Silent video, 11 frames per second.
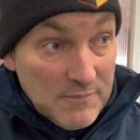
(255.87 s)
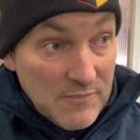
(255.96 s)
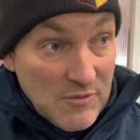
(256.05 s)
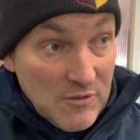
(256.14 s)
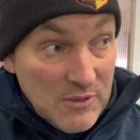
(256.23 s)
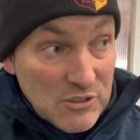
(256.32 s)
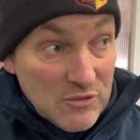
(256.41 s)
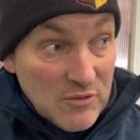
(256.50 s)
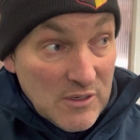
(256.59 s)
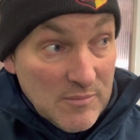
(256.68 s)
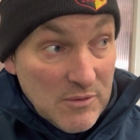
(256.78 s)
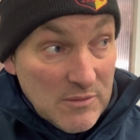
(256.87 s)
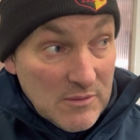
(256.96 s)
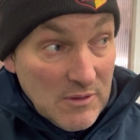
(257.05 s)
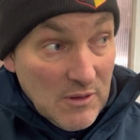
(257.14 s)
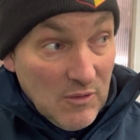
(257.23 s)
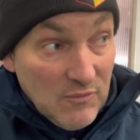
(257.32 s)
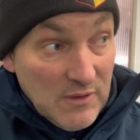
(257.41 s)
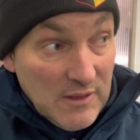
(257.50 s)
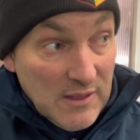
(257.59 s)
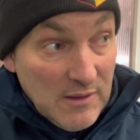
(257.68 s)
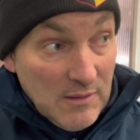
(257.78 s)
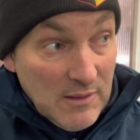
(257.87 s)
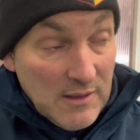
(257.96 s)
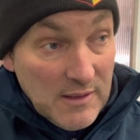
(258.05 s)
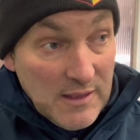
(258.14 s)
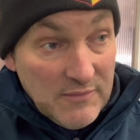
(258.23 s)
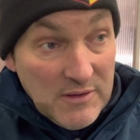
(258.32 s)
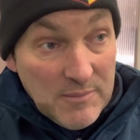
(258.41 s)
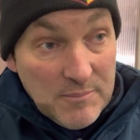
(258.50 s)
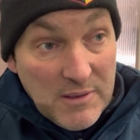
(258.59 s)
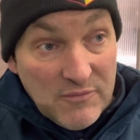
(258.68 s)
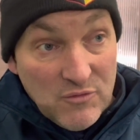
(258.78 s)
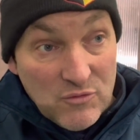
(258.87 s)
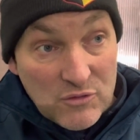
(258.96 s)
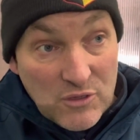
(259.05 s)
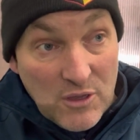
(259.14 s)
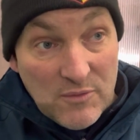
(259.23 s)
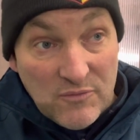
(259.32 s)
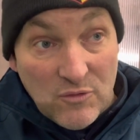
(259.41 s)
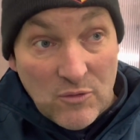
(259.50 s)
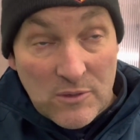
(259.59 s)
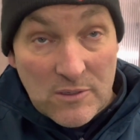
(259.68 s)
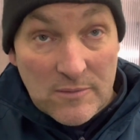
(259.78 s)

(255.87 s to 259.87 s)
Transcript: through injury, but hopefully he'll have an impact for us going forward.